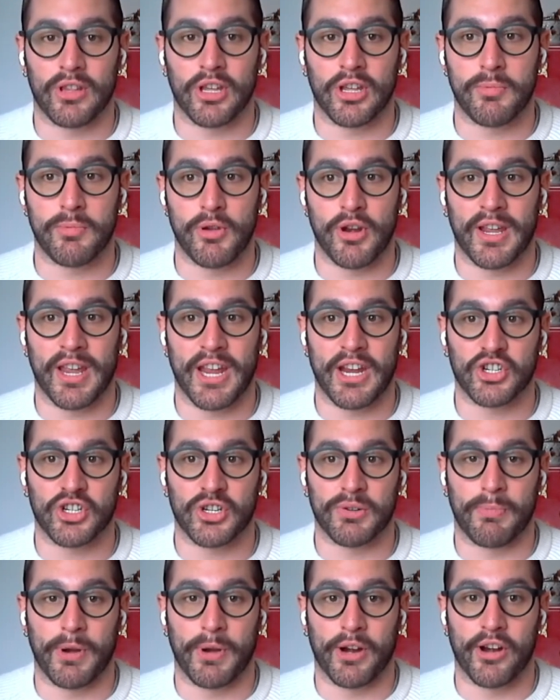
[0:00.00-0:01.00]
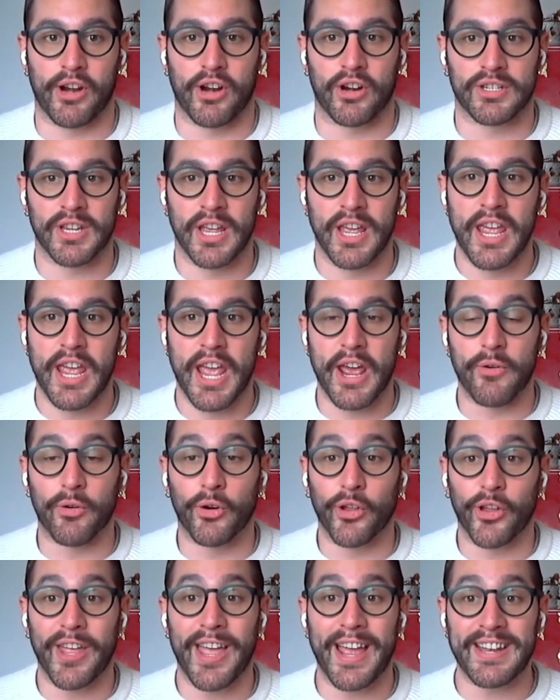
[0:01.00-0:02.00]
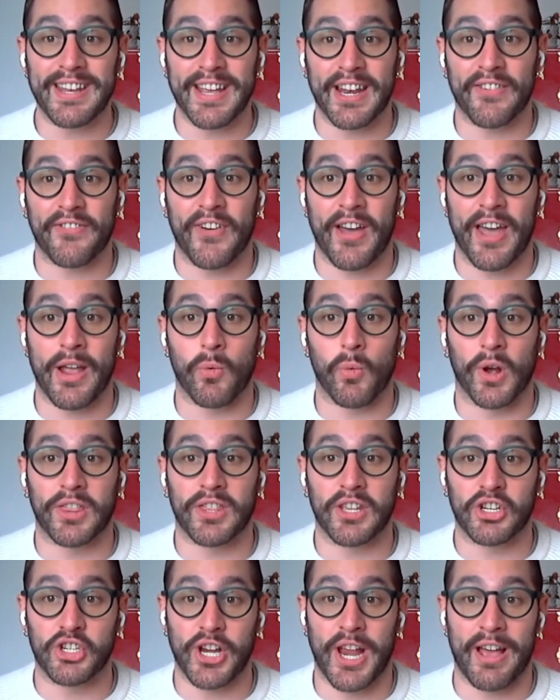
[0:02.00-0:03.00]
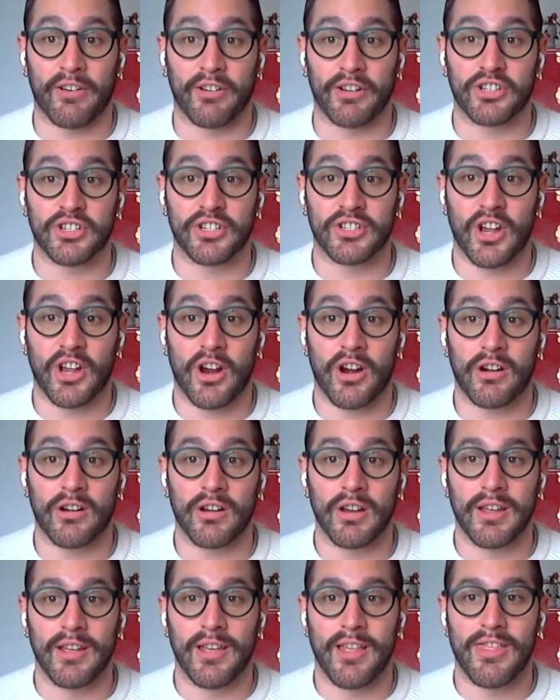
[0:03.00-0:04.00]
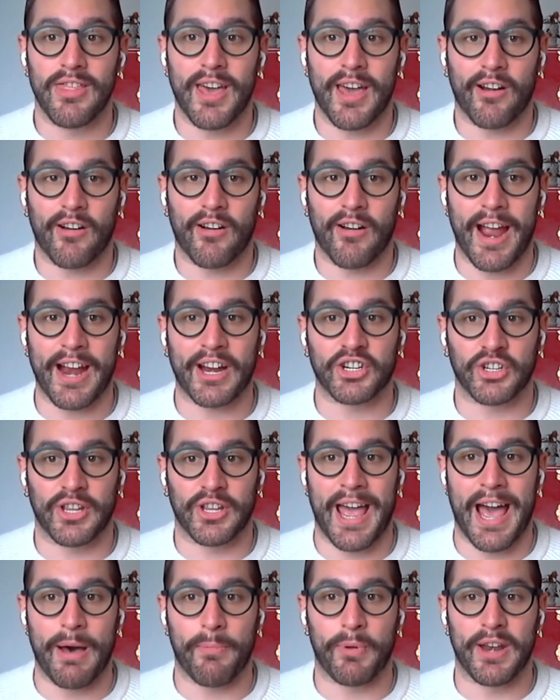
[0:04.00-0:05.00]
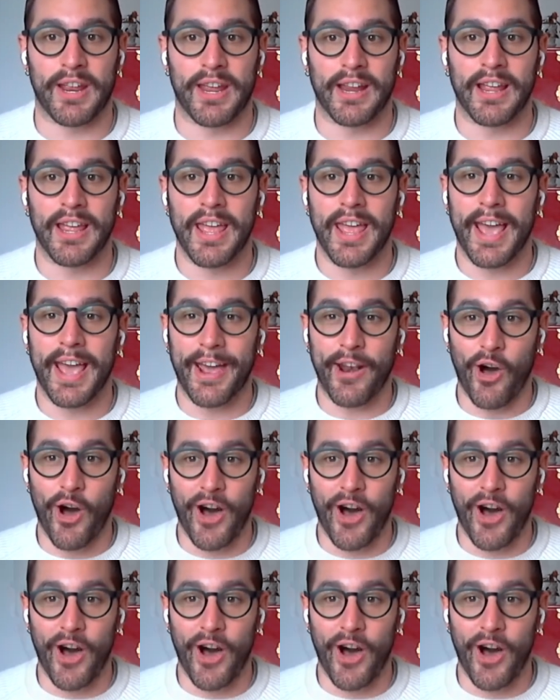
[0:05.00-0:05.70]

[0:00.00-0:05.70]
communication barriers, and really identifying what the challenges are that are actually happening. And